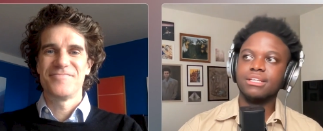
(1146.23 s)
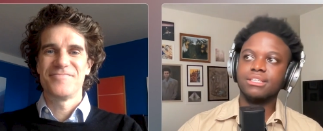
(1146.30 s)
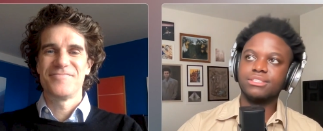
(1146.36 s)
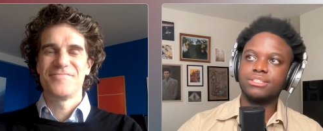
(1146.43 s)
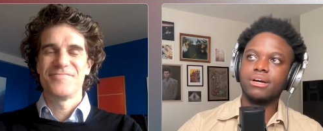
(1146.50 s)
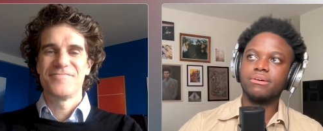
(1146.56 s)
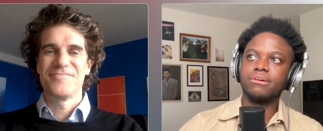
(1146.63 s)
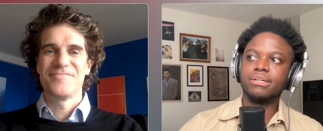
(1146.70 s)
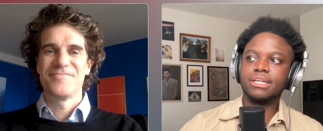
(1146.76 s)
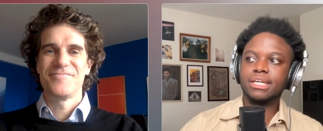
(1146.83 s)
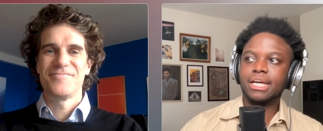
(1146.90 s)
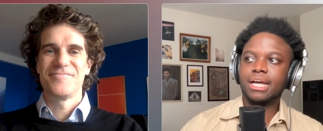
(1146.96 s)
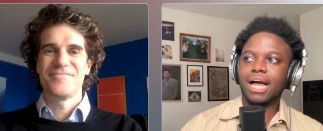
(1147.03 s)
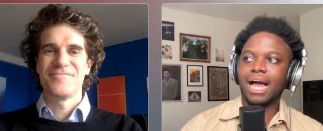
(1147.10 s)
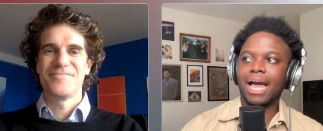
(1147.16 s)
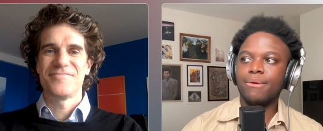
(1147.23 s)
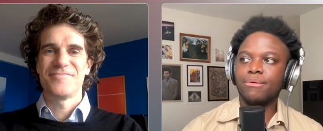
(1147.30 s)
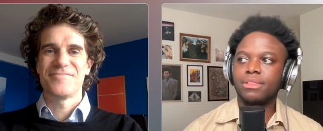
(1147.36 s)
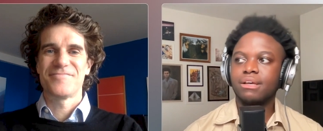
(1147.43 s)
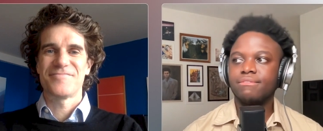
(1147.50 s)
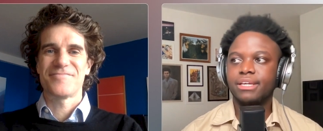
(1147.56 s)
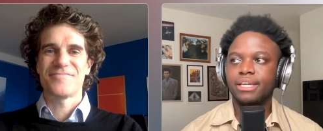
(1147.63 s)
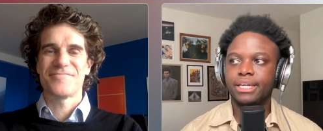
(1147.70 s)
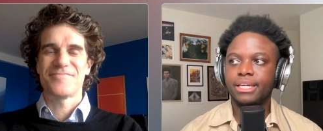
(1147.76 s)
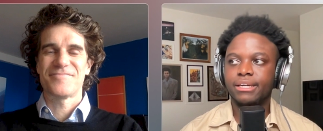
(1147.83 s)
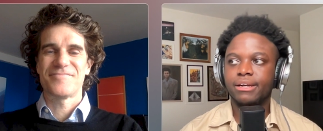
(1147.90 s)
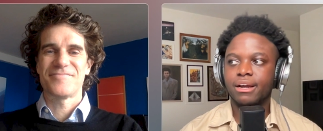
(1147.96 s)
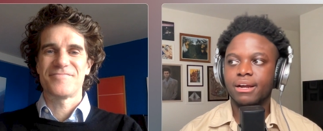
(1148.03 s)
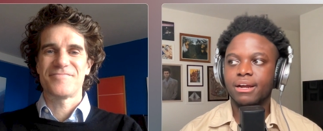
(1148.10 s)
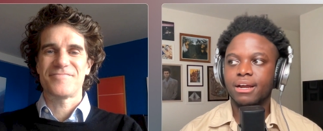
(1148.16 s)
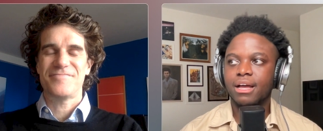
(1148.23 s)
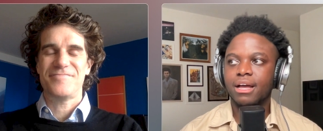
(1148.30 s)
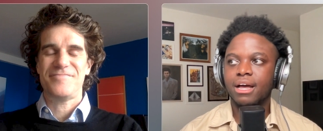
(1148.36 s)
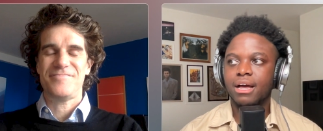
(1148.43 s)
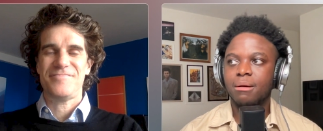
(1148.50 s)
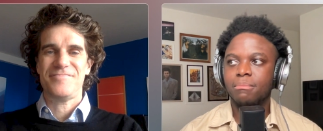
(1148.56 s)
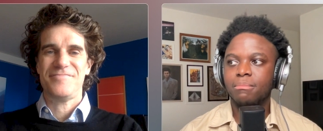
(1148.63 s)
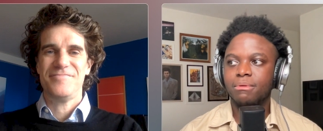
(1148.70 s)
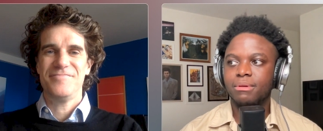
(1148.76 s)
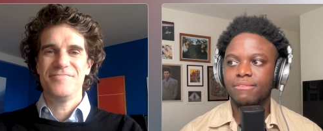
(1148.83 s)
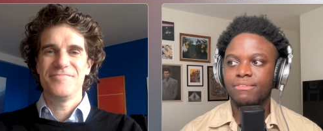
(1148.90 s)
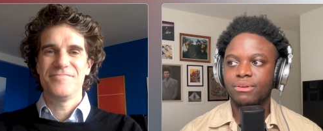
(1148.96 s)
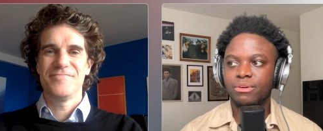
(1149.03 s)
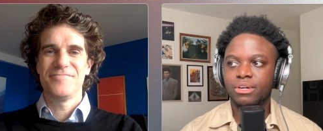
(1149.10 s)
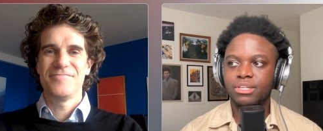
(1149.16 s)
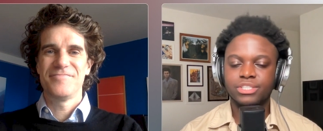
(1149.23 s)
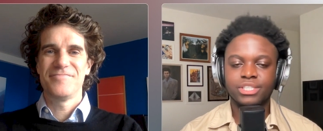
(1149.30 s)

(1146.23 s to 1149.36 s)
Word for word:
Speaker 1: So I would love to hear um, if you could